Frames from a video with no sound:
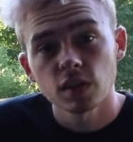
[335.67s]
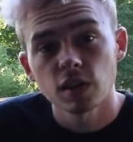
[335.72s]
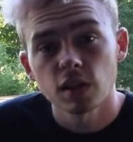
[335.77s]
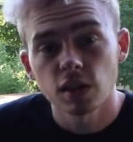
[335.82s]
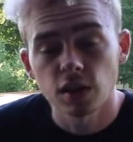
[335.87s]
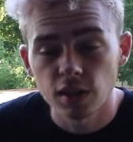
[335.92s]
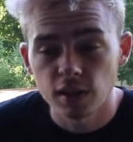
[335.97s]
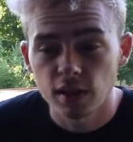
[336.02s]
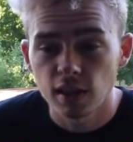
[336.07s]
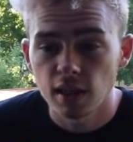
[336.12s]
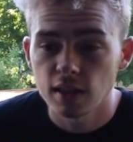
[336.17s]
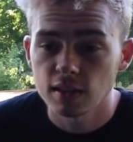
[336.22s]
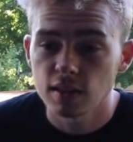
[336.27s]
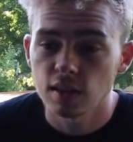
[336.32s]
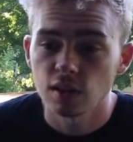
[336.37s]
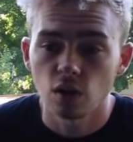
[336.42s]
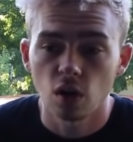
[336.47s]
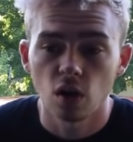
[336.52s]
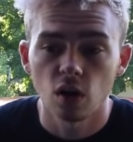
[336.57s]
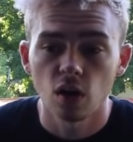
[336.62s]
to the good things
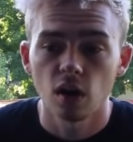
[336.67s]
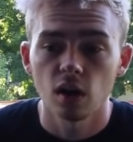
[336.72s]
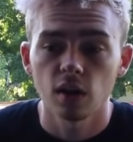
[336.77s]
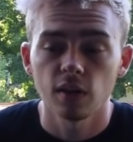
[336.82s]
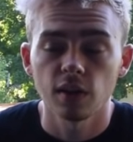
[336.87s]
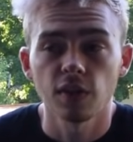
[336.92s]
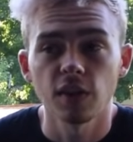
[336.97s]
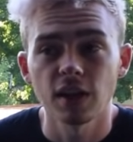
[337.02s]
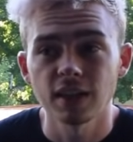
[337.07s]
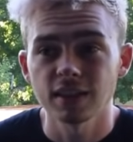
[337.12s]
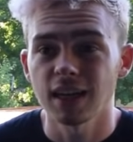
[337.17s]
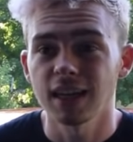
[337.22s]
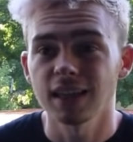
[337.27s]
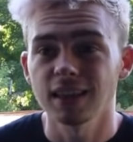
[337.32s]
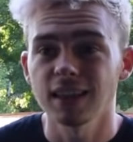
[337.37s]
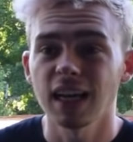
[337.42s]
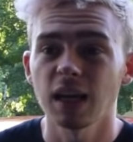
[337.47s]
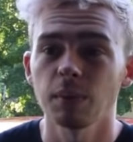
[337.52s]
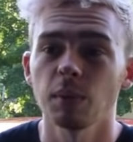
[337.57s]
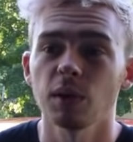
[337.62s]
in the car, the things I
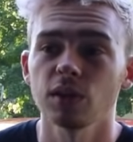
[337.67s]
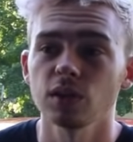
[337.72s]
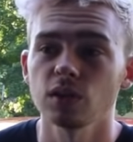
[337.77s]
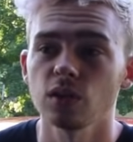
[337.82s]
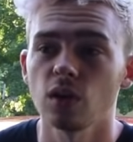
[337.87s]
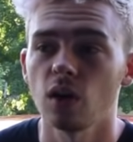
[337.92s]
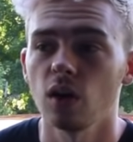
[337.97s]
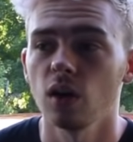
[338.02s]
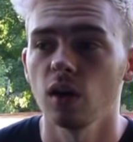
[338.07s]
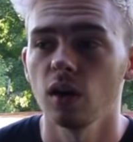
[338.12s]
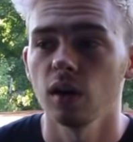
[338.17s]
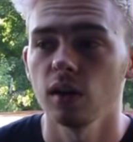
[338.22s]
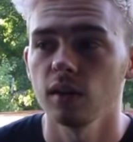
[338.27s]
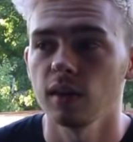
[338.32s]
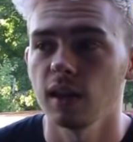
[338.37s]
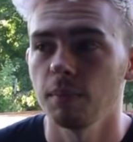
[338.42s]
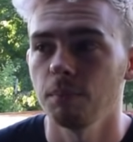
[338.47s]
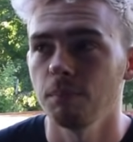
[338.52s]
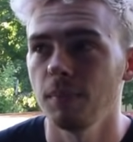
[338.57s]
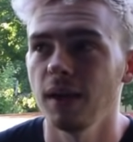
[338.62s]
like about this car
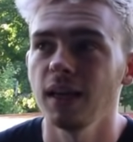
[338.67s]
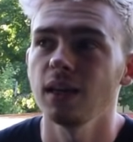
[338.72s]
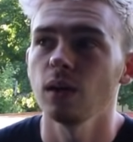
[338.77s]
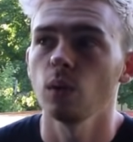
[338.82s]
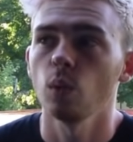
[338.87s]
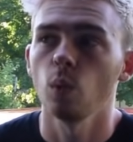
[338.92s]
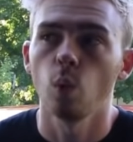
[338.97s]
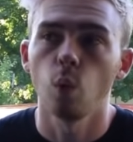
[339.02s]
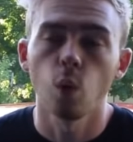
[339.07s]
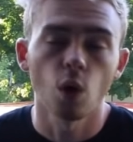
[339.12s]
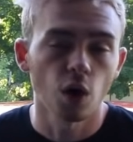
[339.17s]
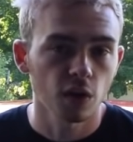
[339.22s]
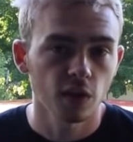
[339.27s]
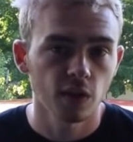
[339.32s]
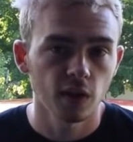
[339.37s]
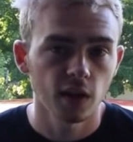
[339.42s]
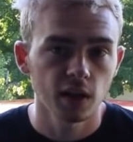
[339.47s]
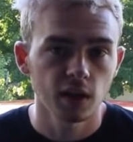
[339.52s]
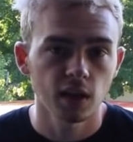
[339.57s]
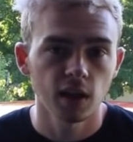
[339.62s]
that make it
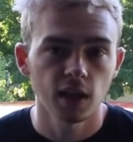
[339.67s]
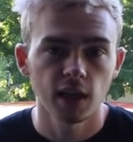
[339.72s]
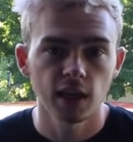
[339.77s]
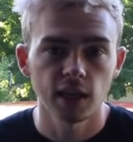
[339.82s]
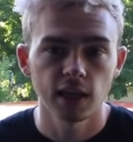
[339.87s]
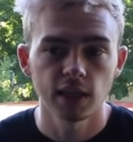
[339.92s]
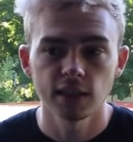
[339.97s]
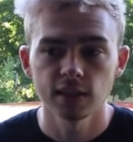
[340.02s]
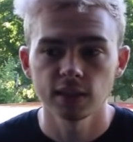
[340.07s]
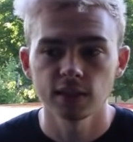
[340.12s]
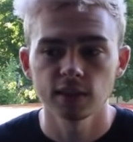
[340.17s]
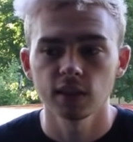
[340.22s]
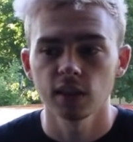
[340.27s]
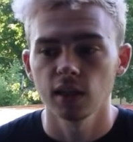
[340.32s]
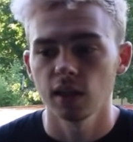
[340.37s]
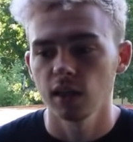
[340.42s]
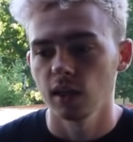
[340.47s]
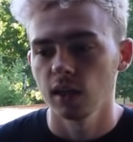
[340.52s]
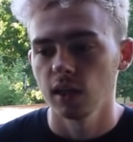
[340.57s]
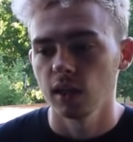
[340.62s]
worth it is
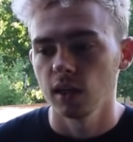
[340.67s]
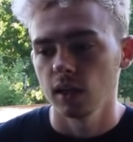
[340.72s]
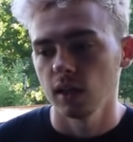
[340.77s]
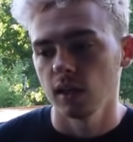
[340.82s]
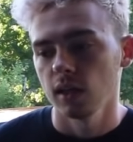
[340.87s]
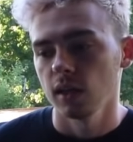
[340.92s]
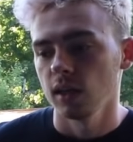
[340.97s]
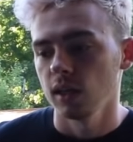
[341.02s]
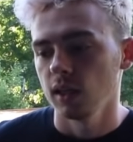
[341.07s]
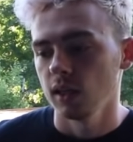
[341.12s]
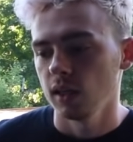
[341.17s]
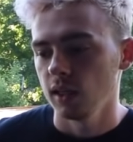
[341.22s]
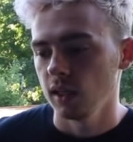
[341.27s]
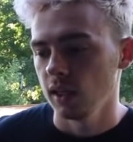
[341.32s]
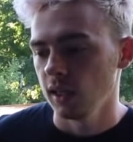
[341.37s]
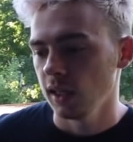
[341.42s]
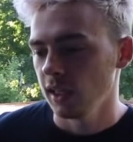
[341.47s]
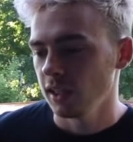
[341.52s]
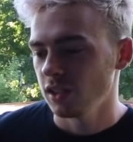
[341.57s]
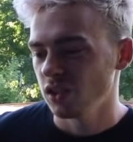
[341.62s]

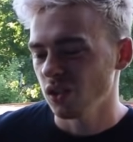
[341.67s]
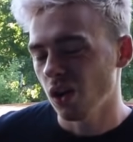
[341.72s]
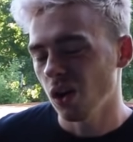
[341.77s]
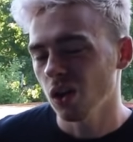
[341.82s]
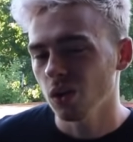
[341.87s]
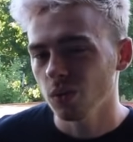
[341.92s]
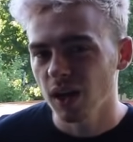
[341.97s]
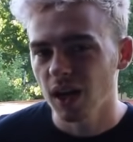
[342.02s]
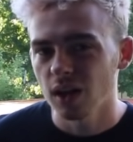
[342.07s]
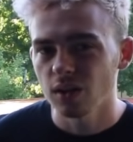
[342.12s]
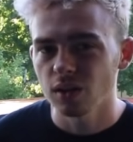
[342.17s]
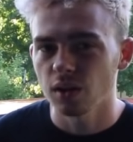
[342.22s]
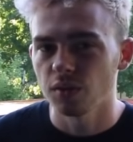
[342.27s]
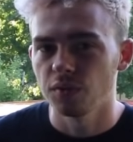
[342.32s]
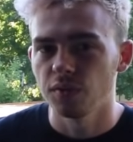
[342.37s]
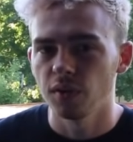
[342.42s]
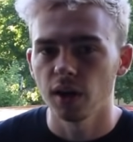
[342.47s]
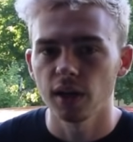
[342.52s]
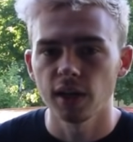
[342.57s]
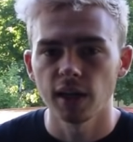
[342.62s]
it's all around a
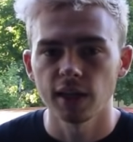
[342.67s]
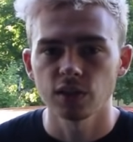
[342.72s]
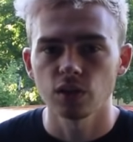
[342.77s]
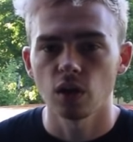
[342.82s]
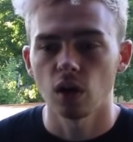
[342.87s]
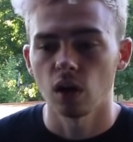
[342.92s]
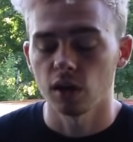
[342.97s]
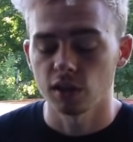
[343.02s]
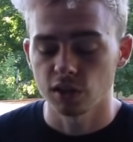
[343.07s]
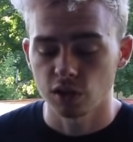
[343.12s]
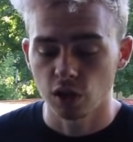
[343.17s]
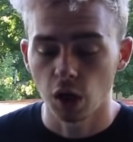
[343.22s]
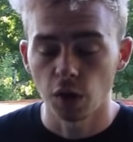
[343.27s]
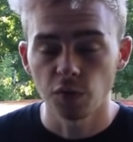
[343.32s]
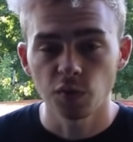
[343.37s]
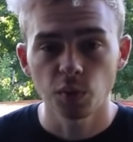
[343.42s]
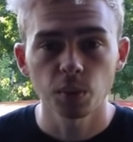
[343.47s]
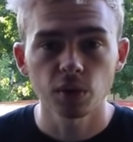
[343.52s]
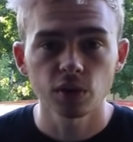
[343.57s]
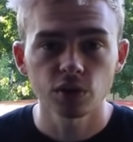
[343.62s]
very nice car. It's
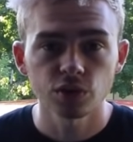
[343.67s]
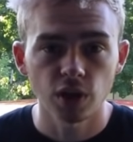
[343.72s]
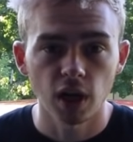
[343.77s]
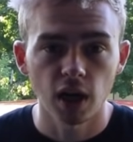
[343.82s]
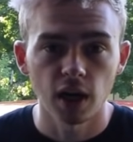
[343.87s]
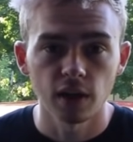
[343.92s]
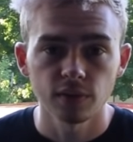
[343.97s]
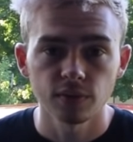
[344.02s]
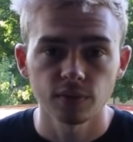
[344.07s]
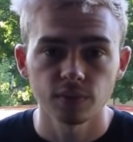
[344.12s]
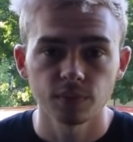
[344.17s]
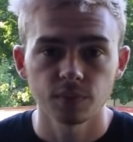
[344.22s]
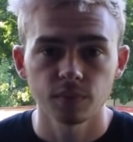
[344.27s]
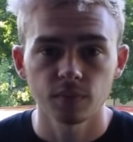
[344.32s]
comfortable to drive,